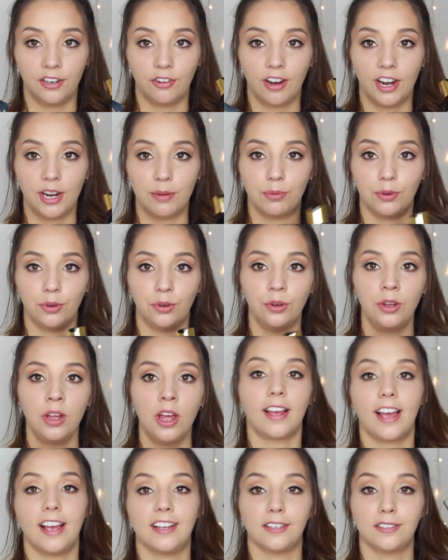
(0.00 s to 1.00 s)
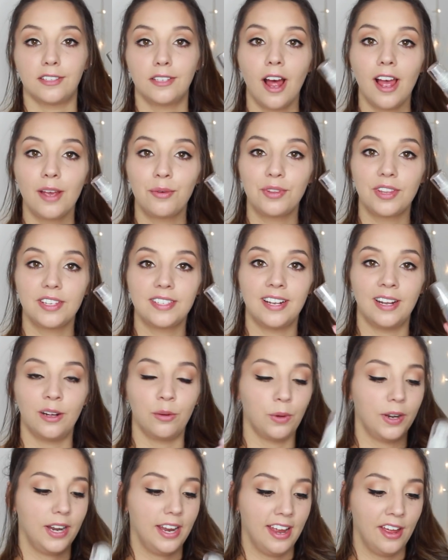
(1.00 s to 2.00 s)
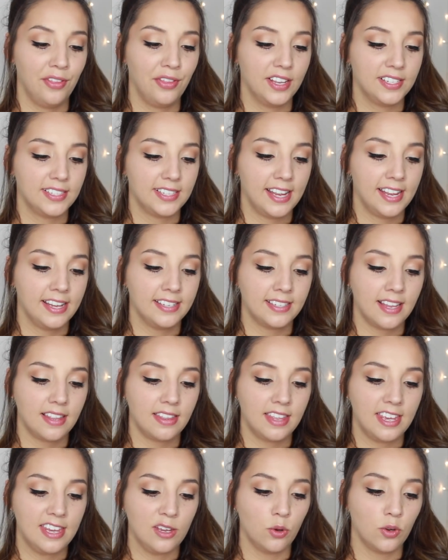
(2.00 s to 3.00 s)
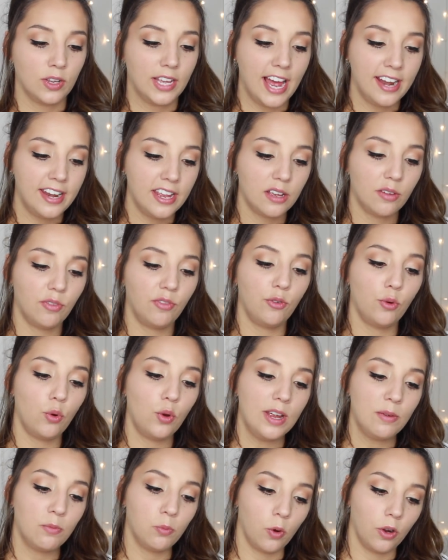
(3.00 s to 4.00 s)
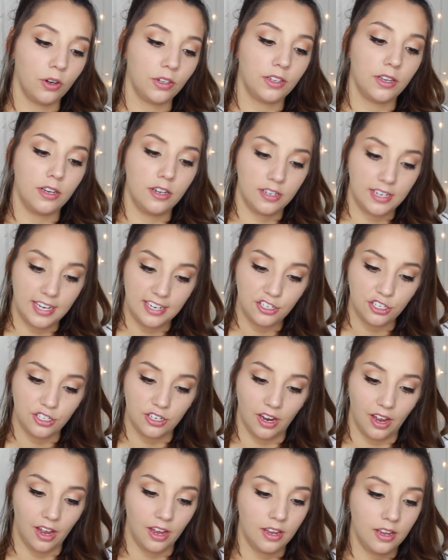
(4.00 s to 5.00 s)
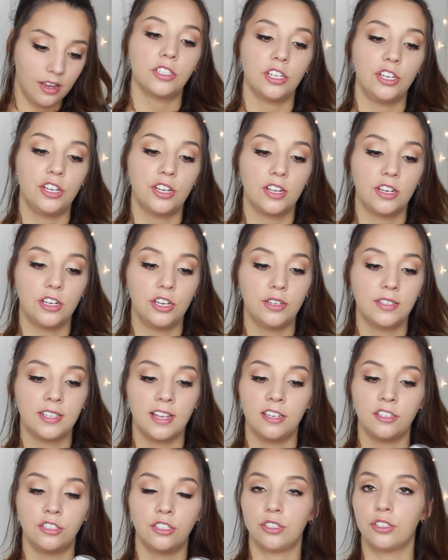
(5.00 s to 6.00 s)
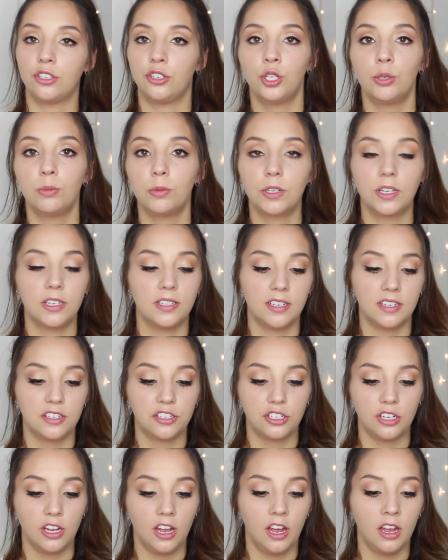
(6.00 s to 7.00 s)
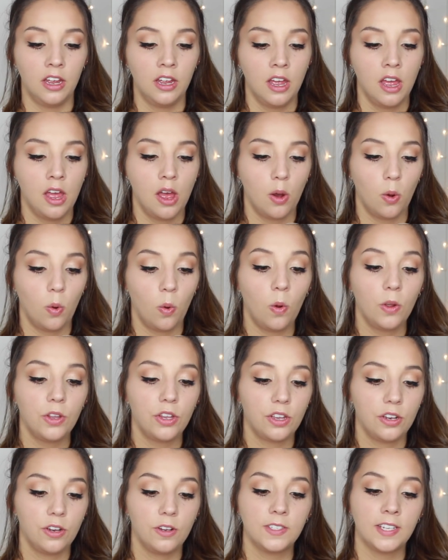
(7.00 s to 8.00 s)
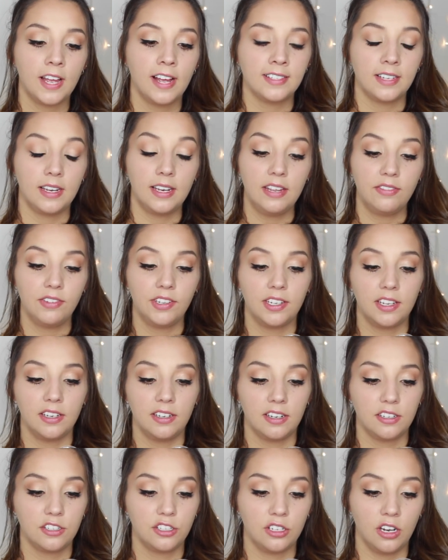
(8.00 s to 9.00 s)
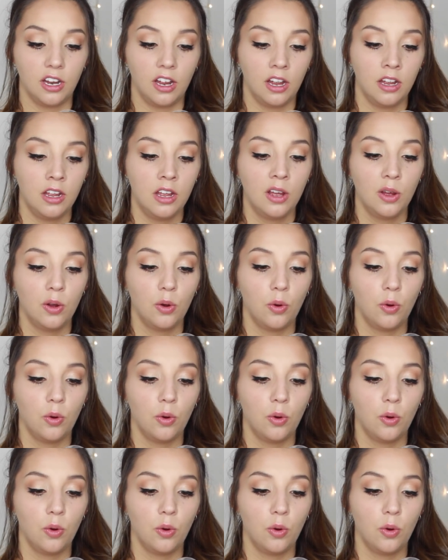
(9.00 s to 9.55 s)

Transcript: incredible. Okay, starting with this little one here, this is the organic 4-in-1 conditioner. So you can use it as just a normal conditioner, or you can use it as a leave-in conditioner,